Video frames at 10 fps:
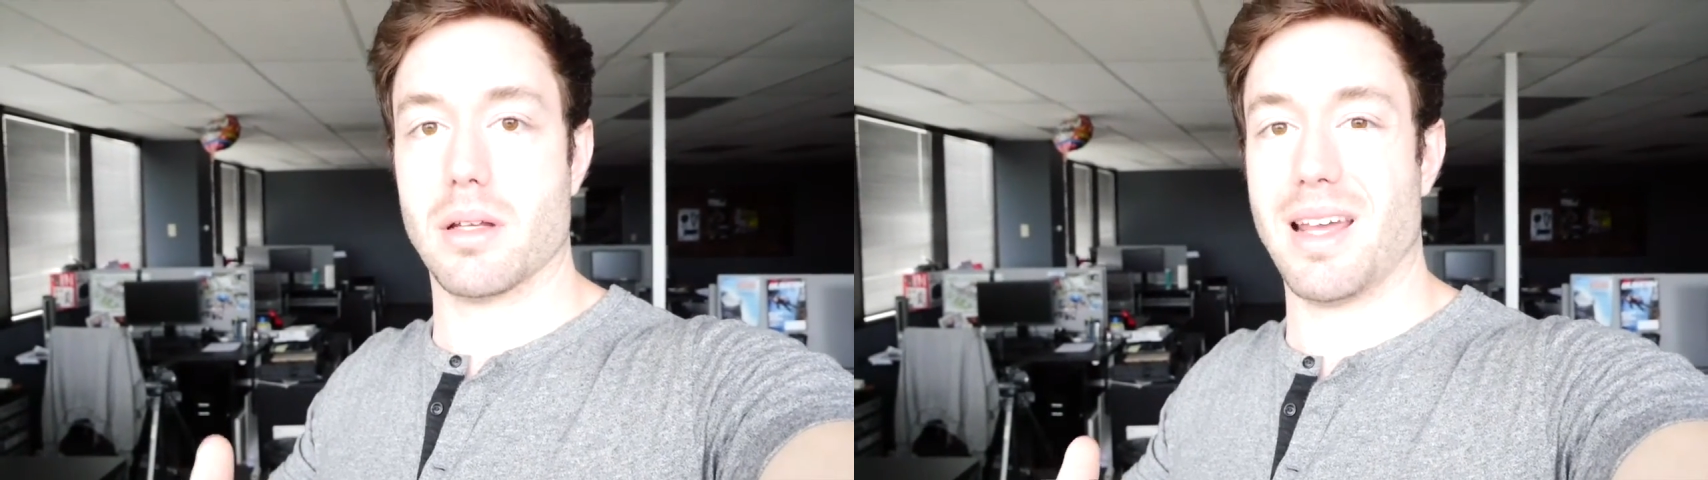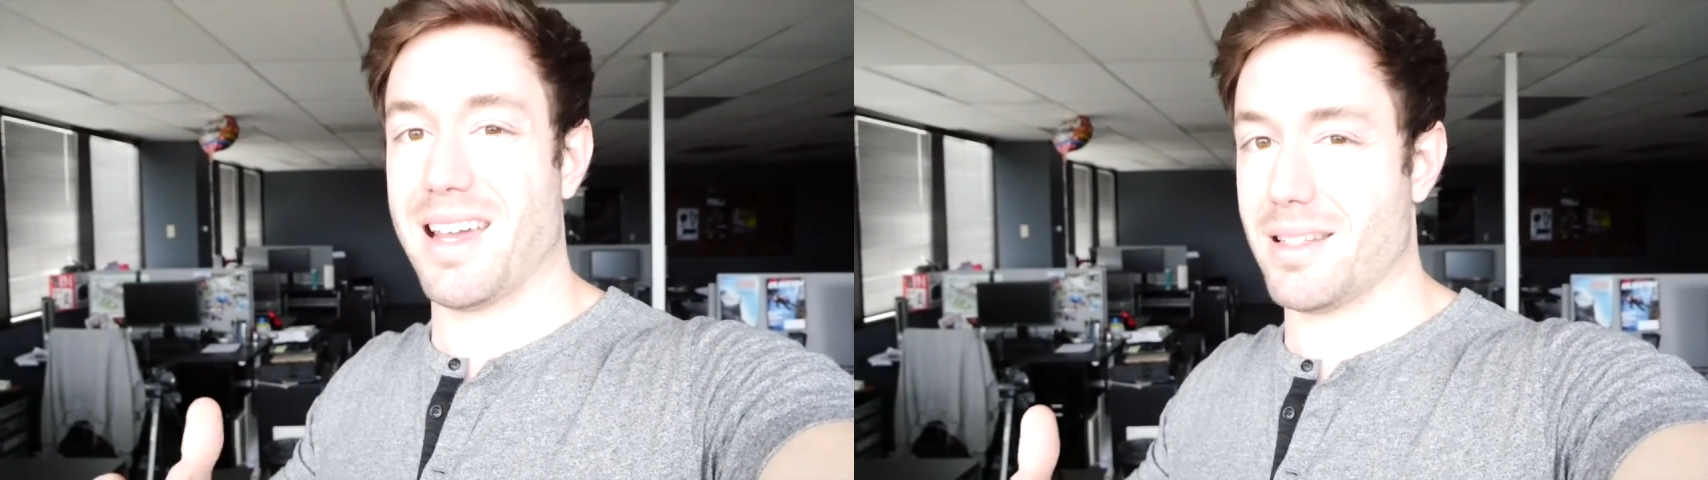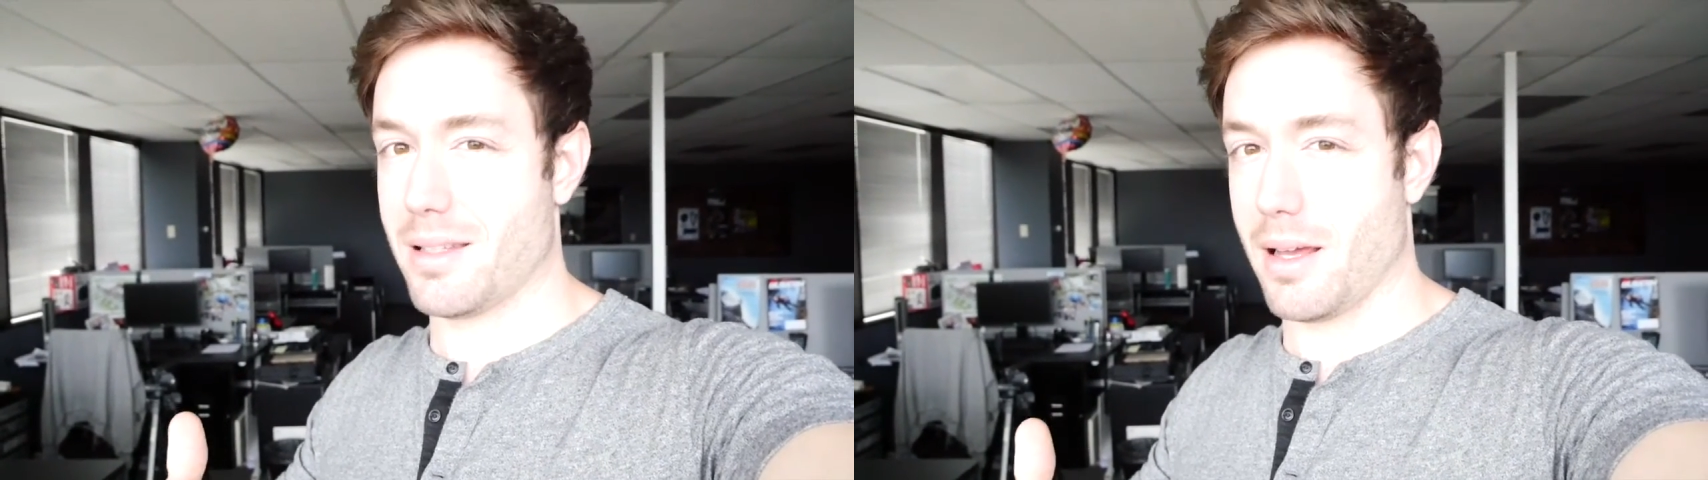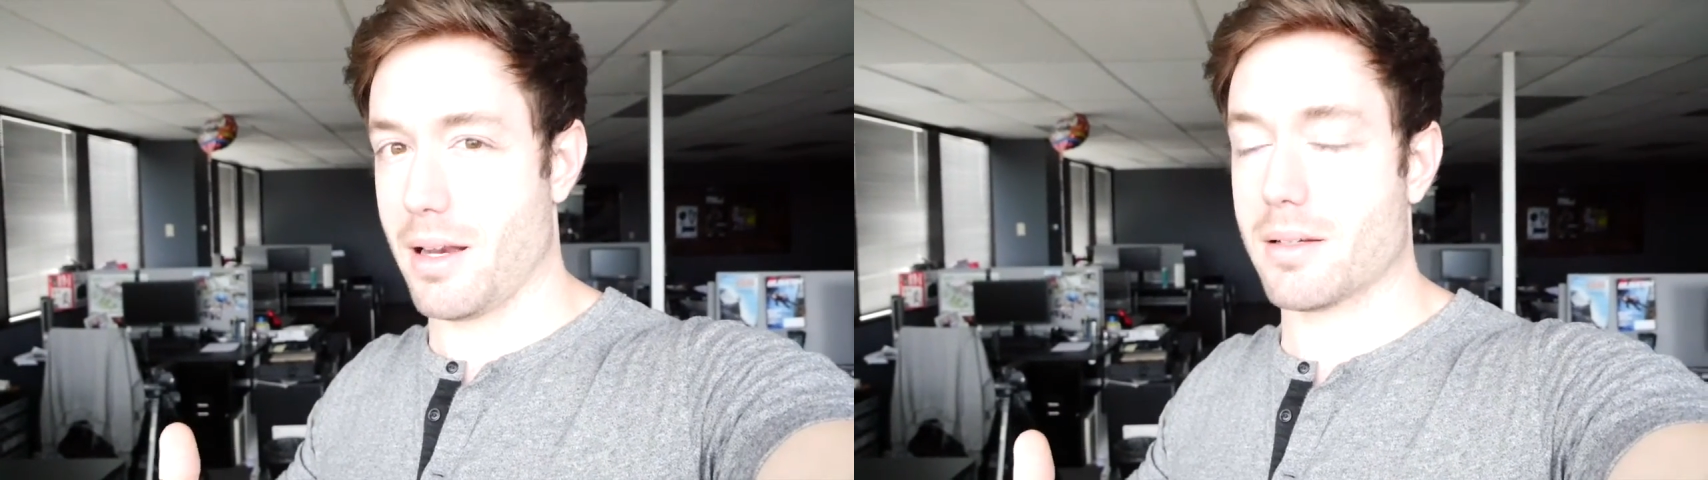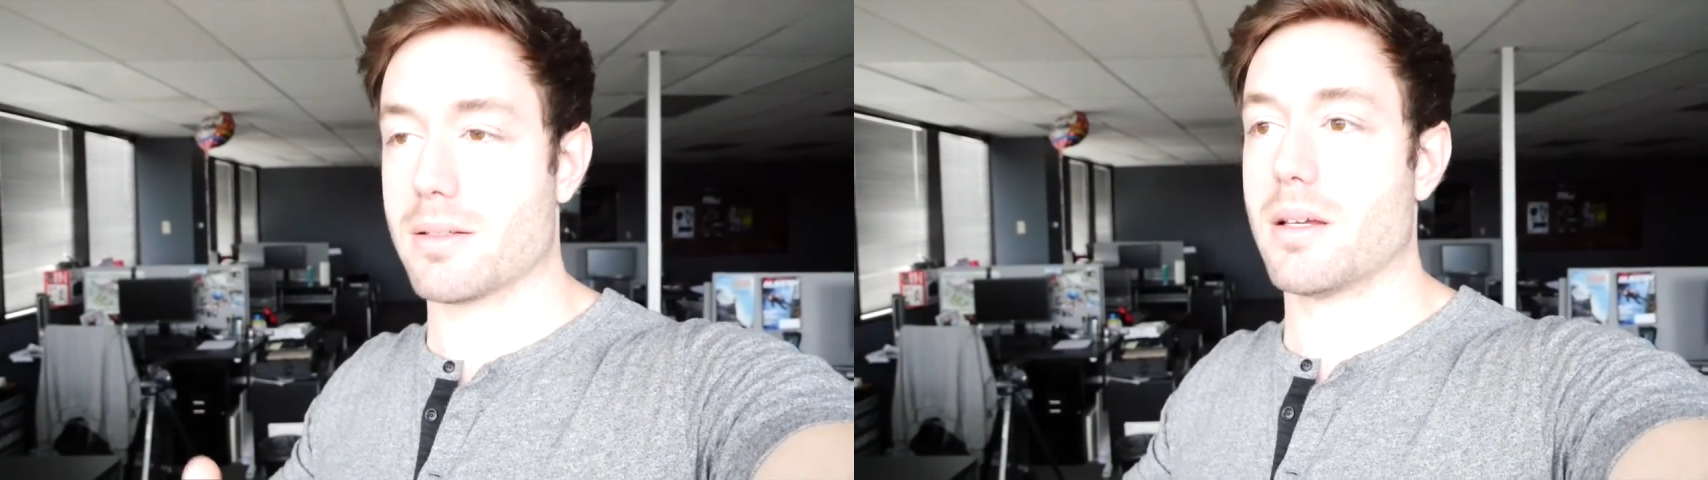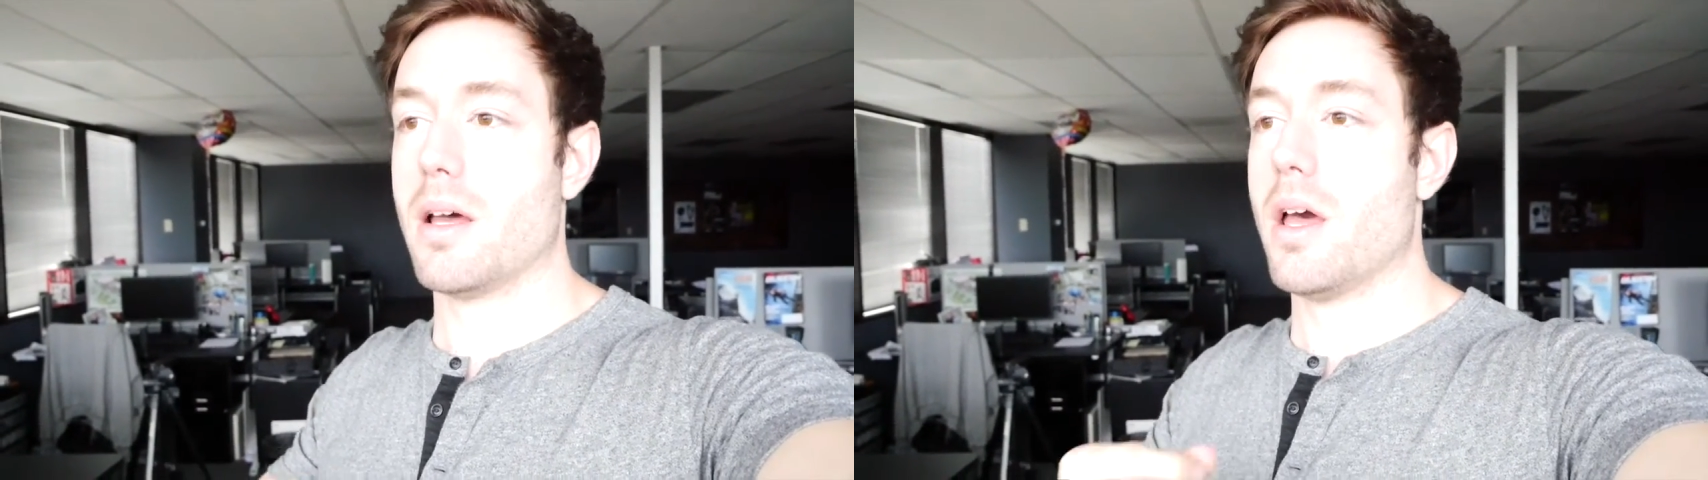and aesthetics,